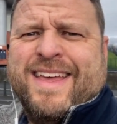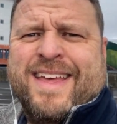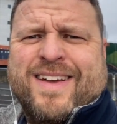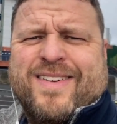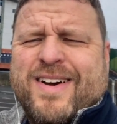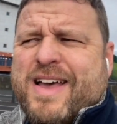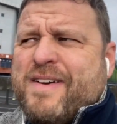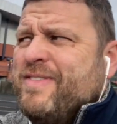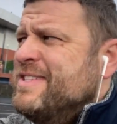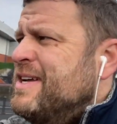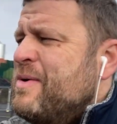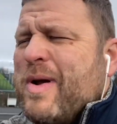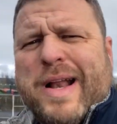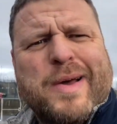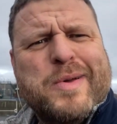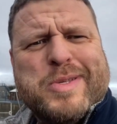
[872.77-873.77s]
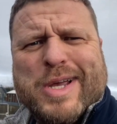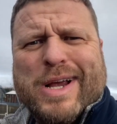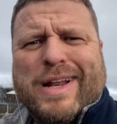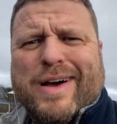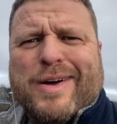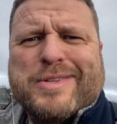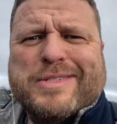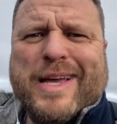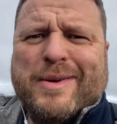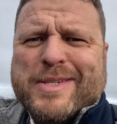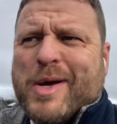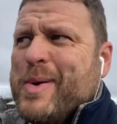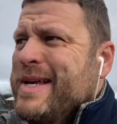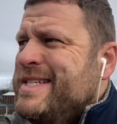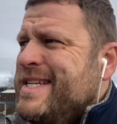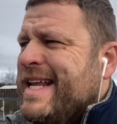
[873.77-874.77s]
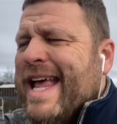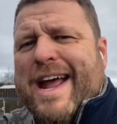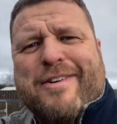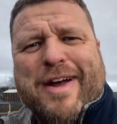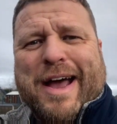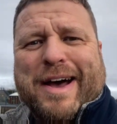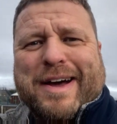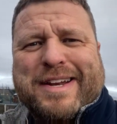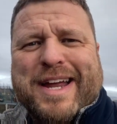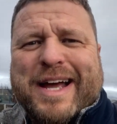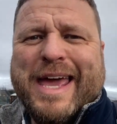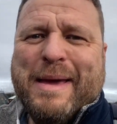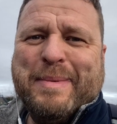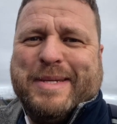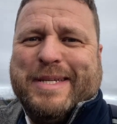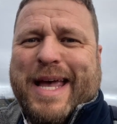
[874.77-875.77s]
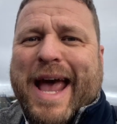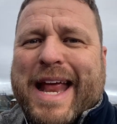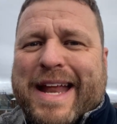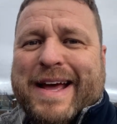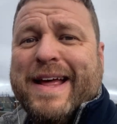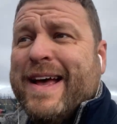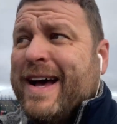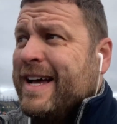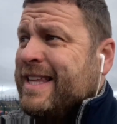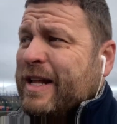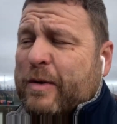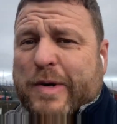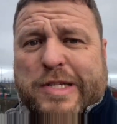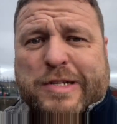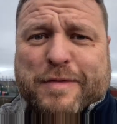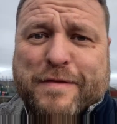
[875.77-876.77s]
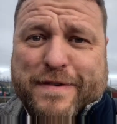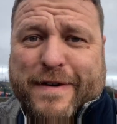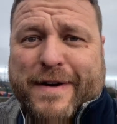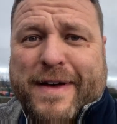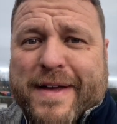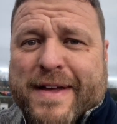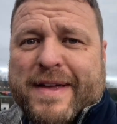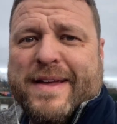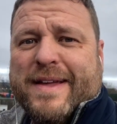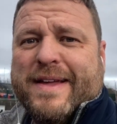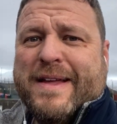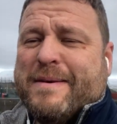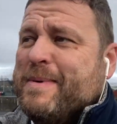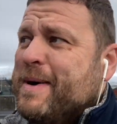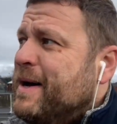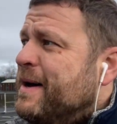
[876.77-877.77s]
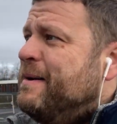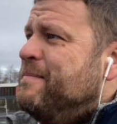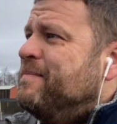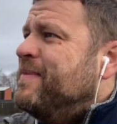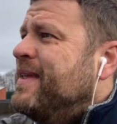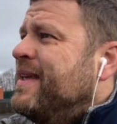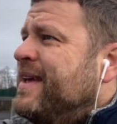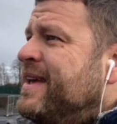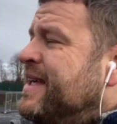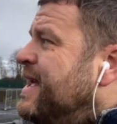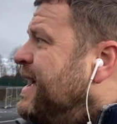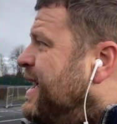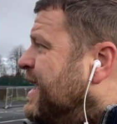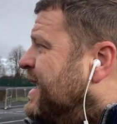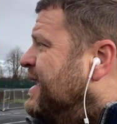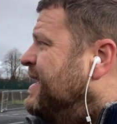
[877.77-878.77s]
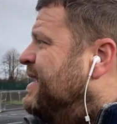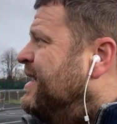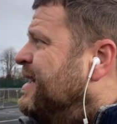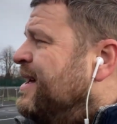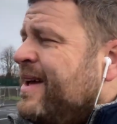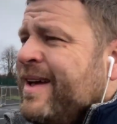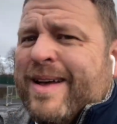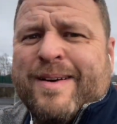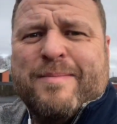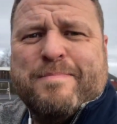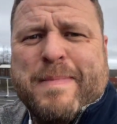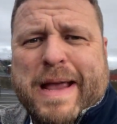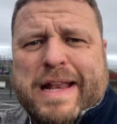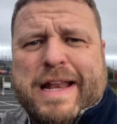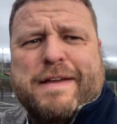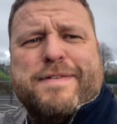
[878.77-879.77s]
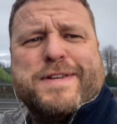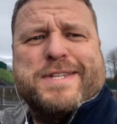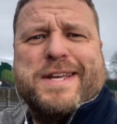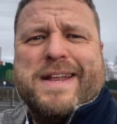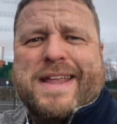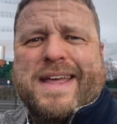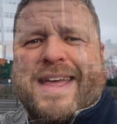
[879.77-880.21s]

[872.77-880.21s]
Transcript: God, everything's so close in Glasgow, so easy to get around. I keep saying it. I've done all this on foot. But yeah, magnificent.